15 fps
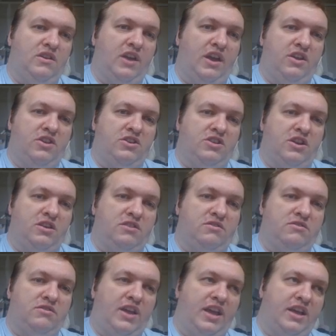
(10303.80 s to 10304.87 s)
Okay, you just gonna
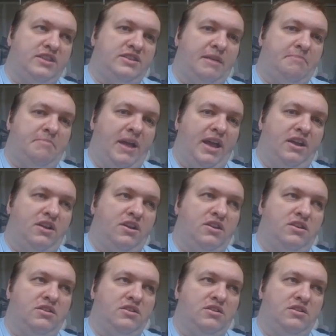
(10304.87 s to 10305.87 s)
take a step back, or